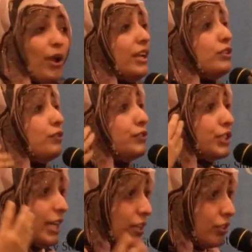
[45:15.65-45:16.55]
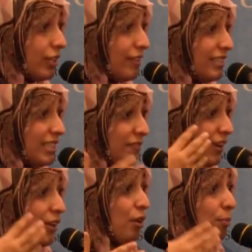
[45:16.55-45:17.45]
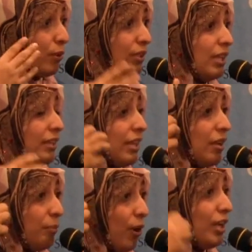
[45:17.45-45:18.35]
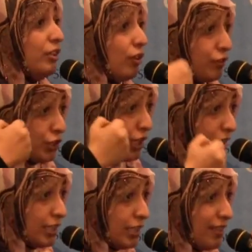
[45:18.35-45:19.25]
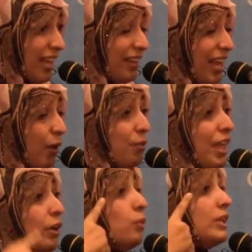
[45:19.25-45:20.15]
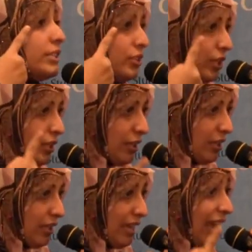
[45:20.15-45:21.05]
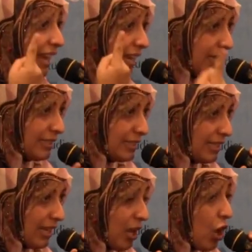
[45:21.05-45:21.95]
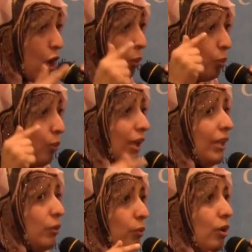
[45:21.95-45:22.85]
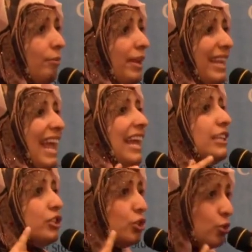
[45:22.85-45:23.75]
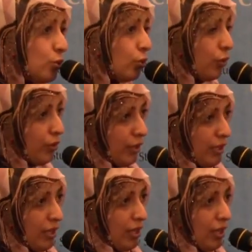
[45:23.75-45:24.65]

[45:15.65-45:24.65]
Point of change. This is very important. Point of change. That now the question is, will women and youth